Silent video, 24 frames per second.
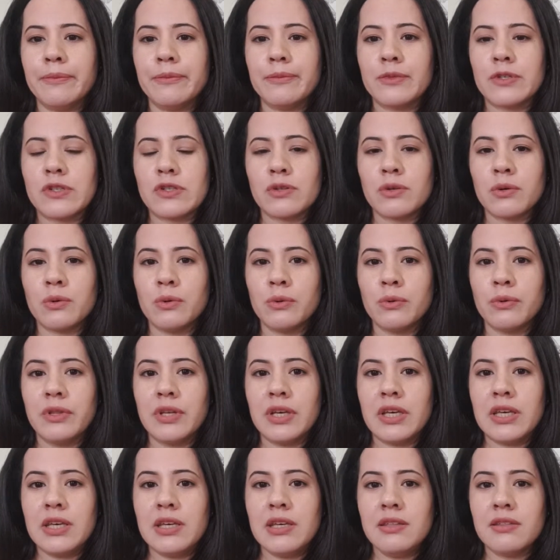So the
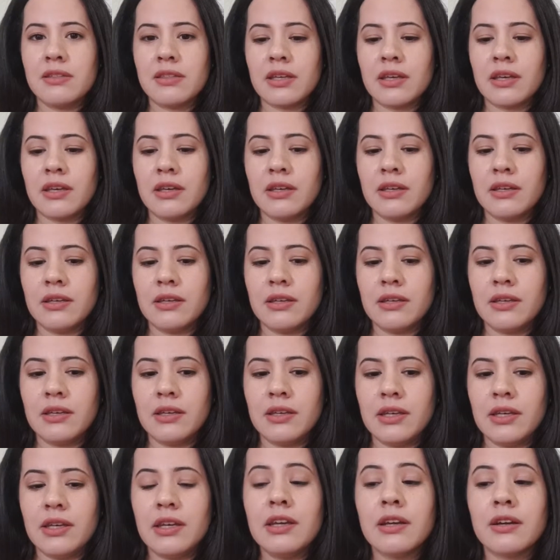key thing
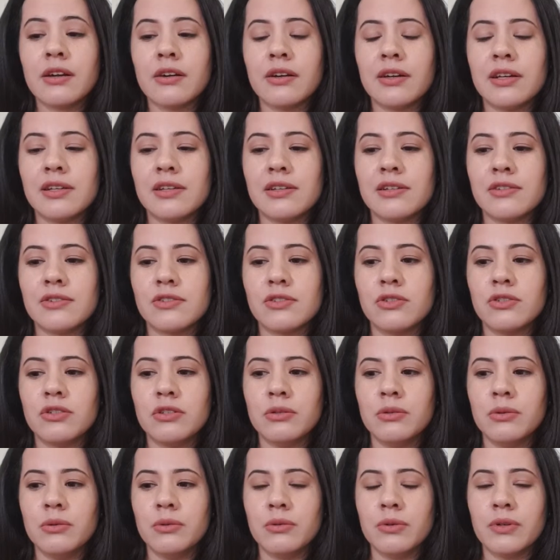here is
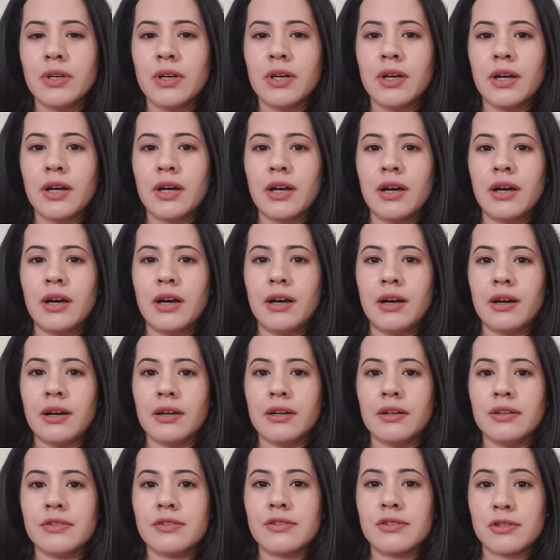to
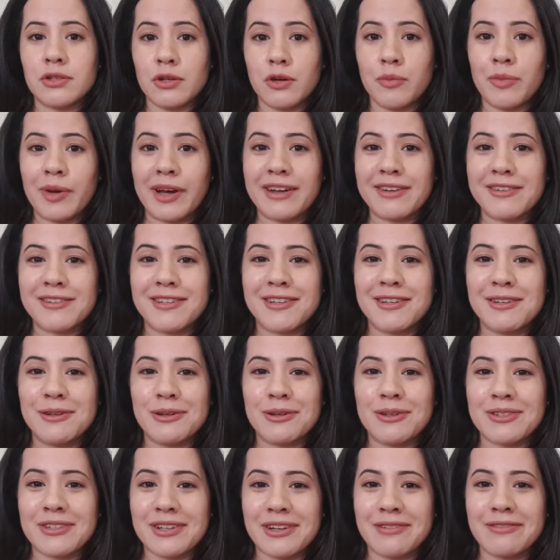stop asking
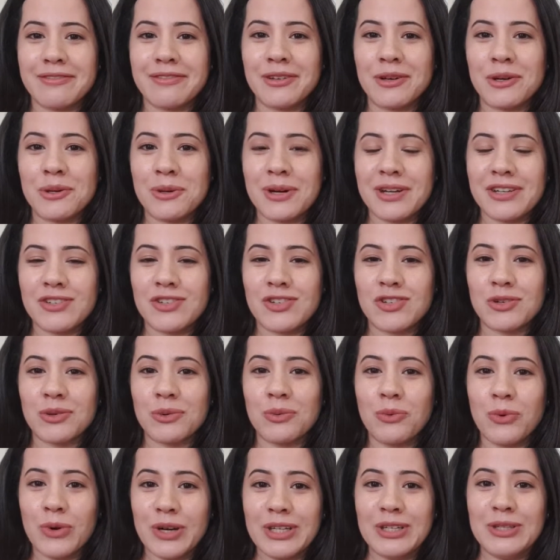yourself the
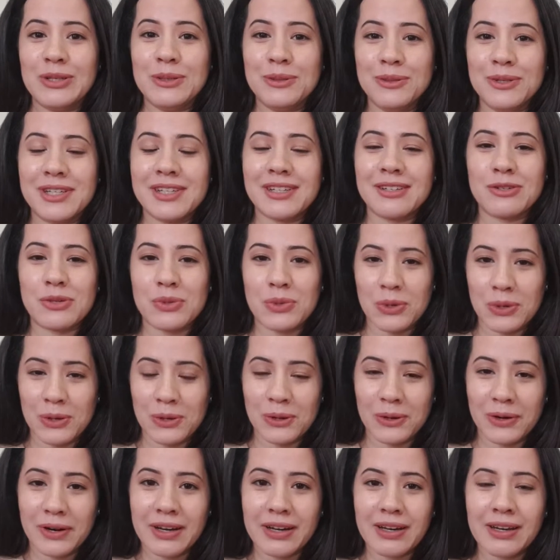question what you did
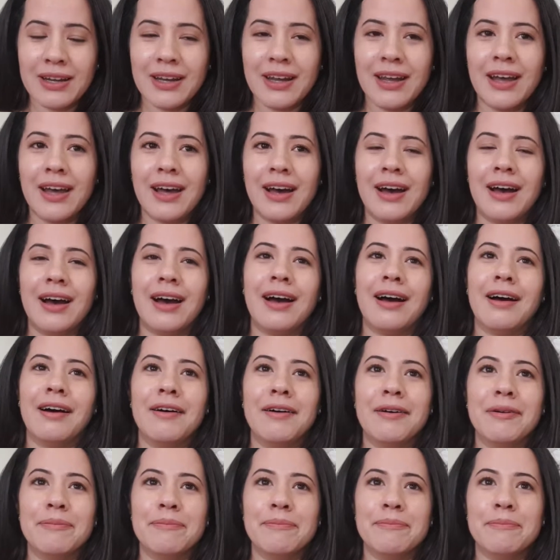wrong,
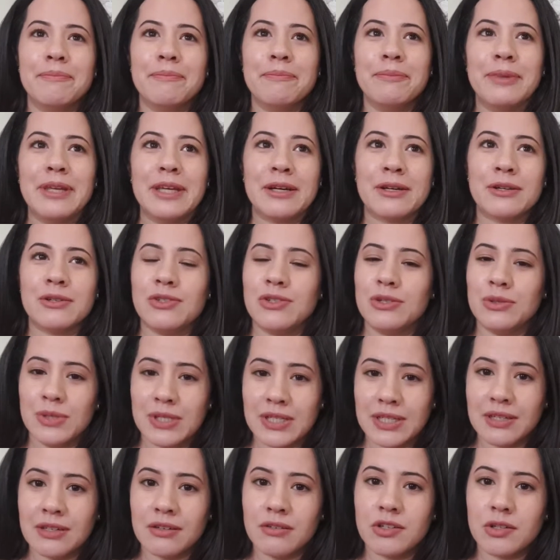because you
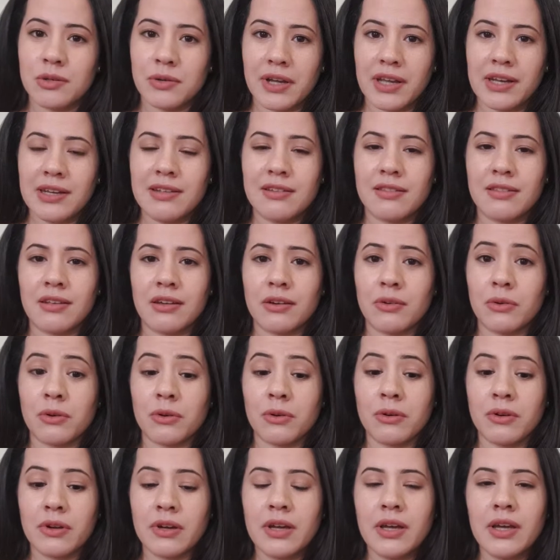didn't do anything
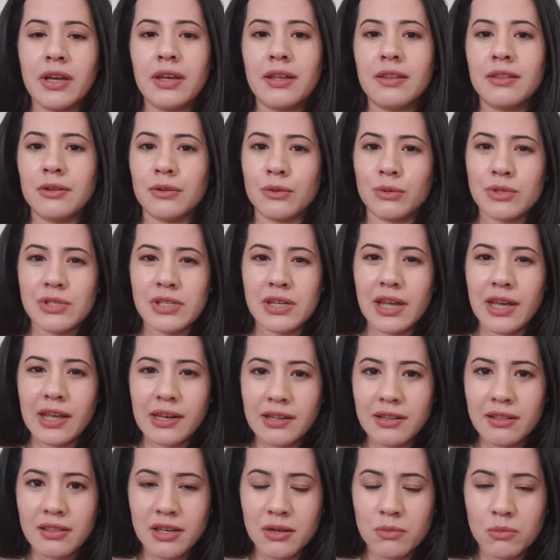wrong. There wasn't
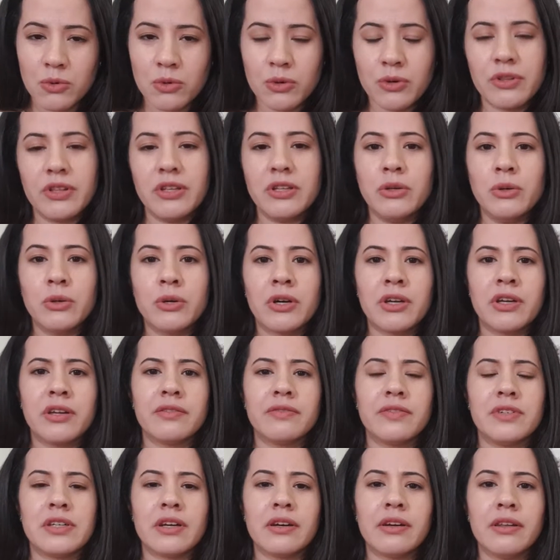anything more that you could
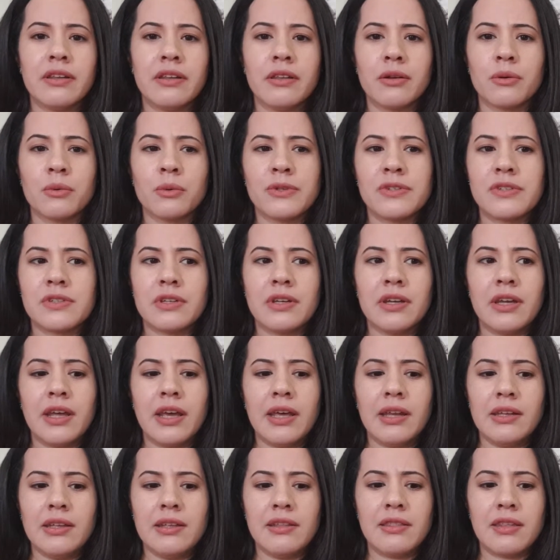have done. There wasn't
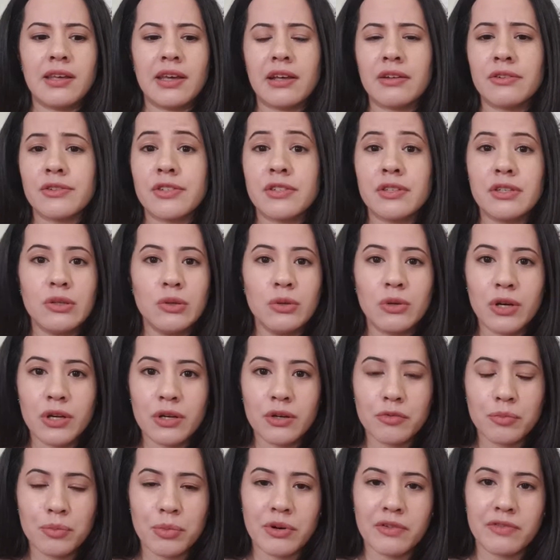anything else that you could
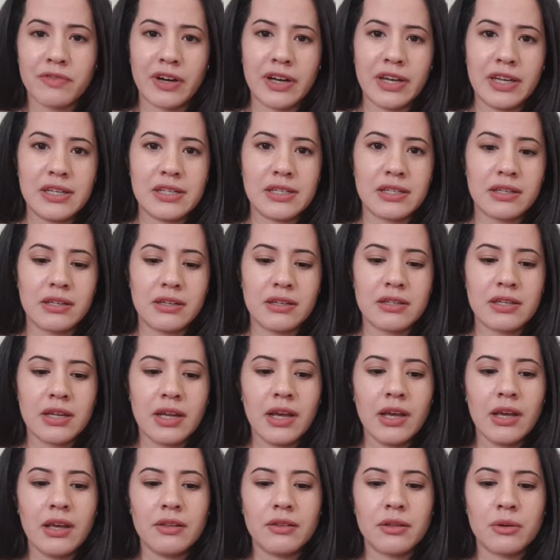have provided.
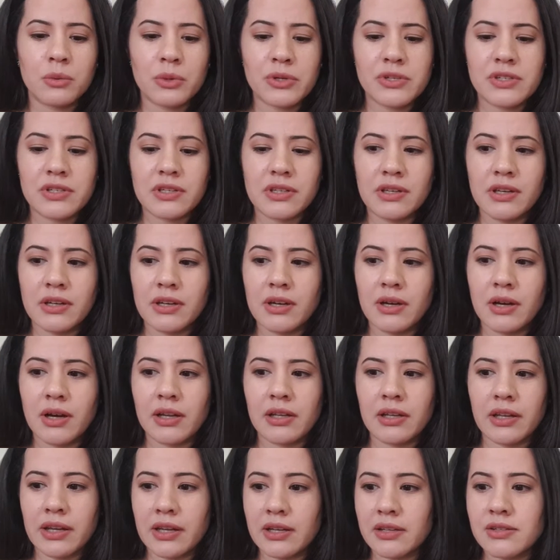There wasn't
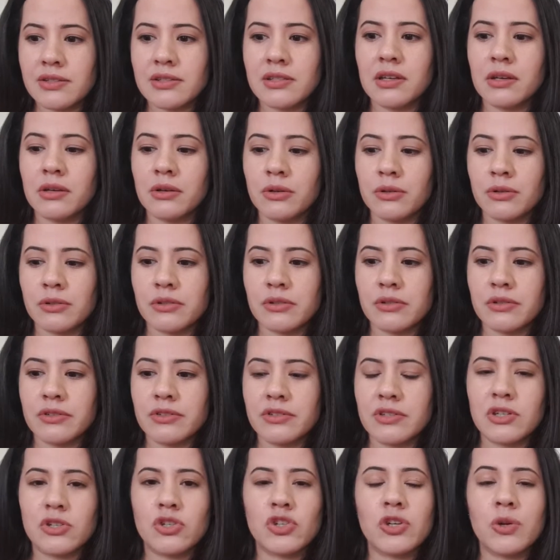like a single
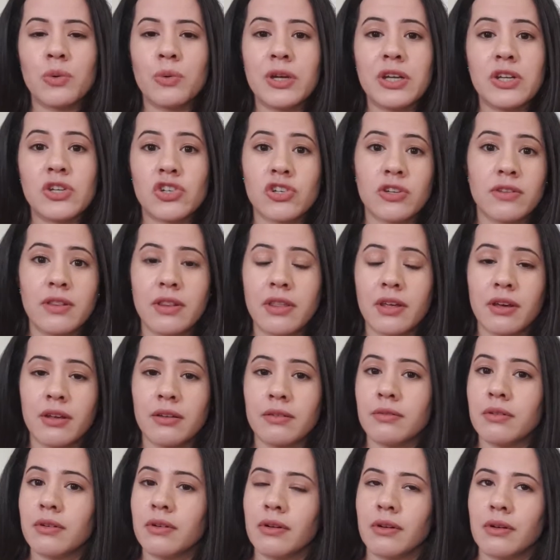situation
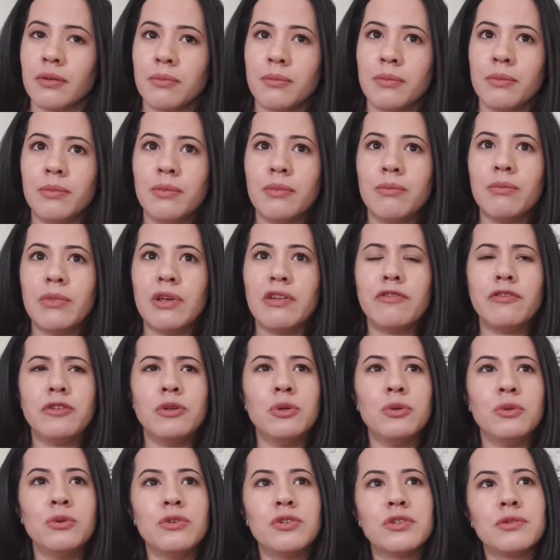that if
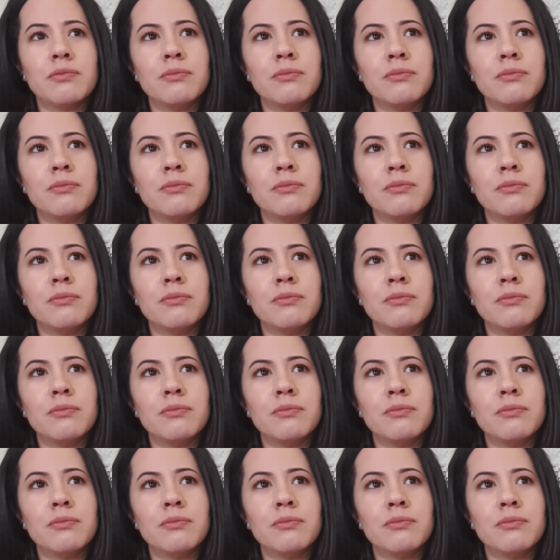you'd